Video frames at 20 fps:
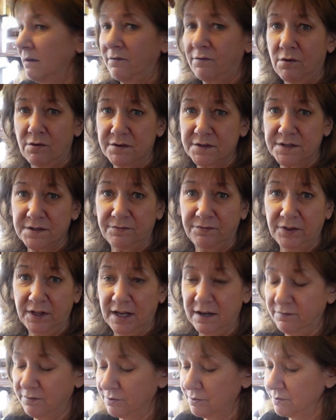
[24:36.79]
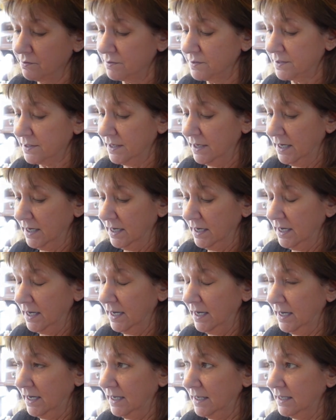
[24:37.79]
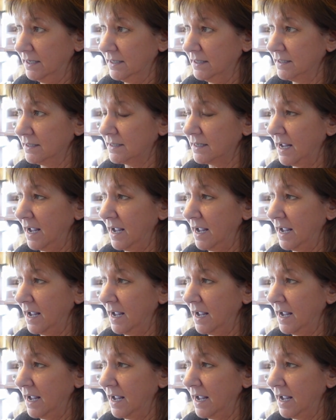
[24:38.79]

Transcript: course the flavors, and